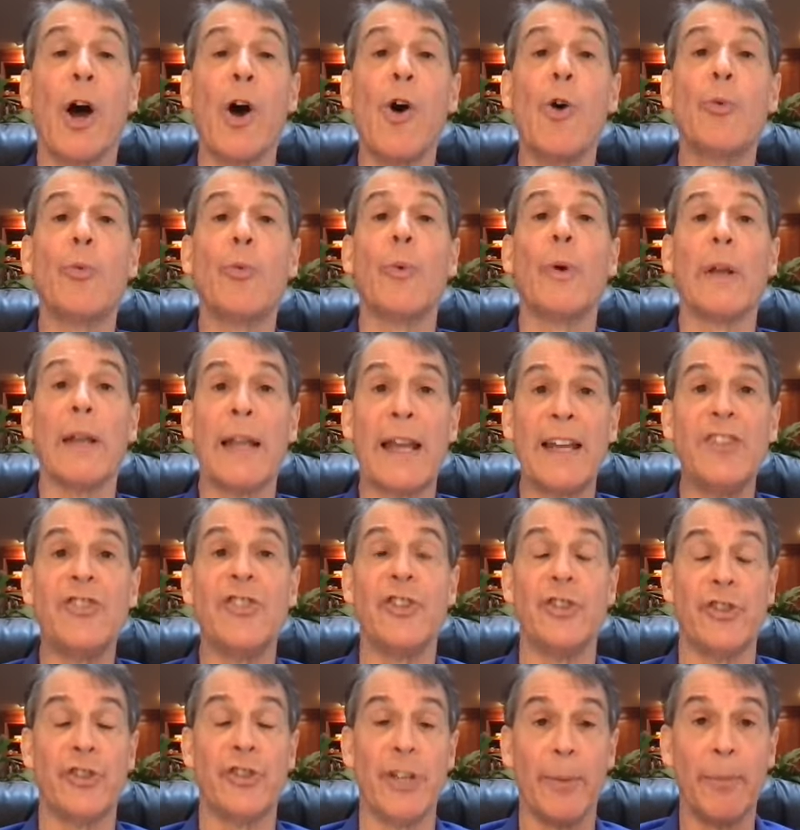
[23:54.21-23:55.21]
own
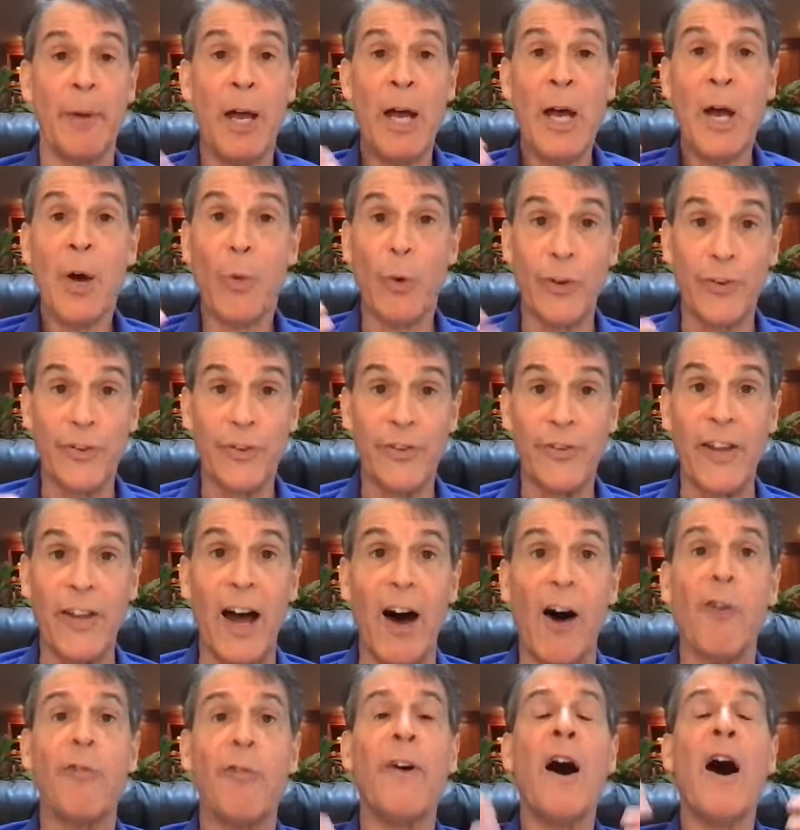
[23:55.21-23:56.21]
relationship with
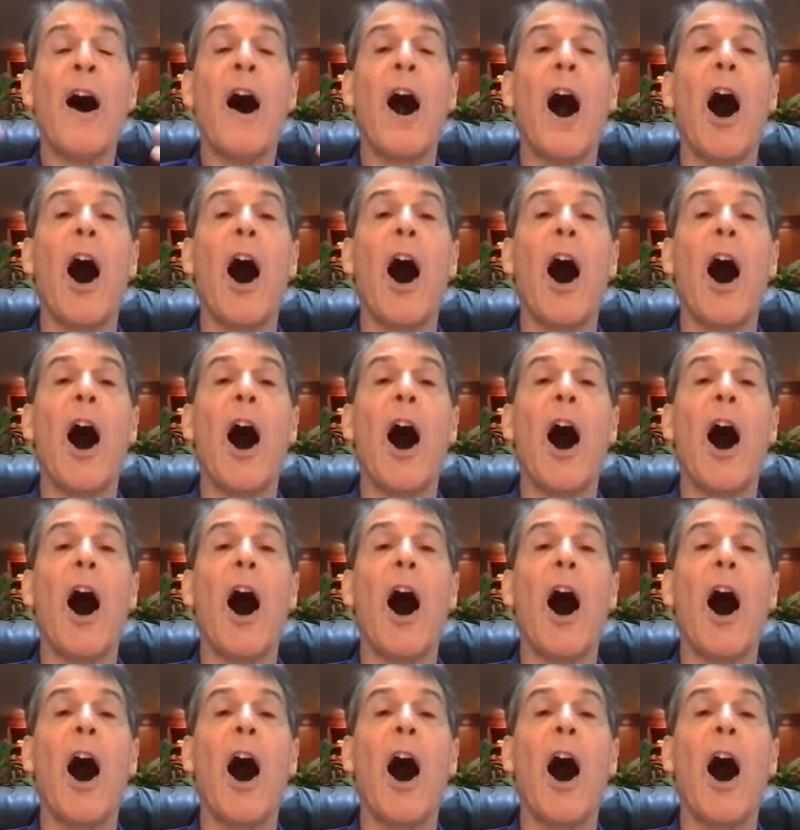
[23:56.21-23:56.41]
self,